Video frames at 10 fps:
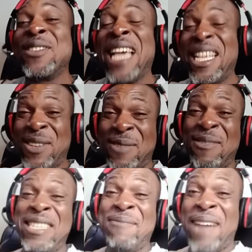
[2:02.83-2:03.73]
get some
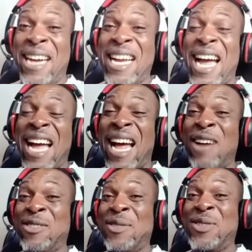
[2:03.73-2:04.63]
money back
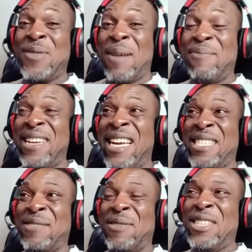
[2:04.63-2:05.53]
out of
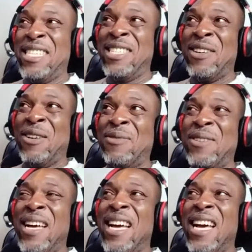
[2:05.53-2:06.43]
Swapnext, funny enough.
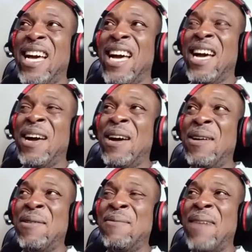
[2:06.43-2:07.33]

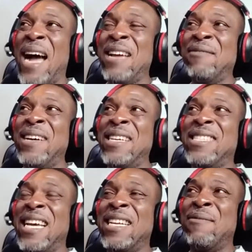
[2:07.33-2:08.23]
I
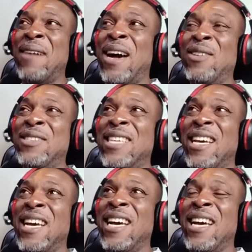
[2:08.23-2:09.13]
invested about
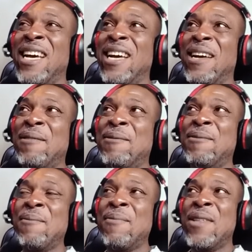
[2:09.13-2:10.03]

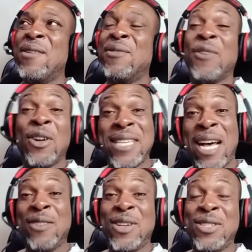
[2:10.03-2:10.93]

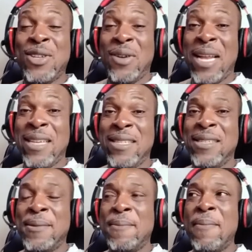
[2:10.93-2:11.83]
$4,000
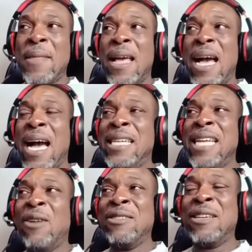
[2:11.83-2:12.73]
and
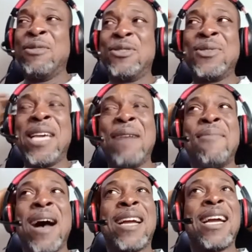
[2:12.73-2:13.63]
I was able to get
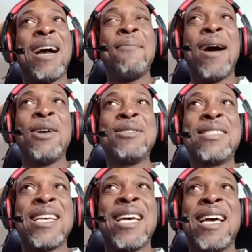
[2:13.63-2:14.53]
back about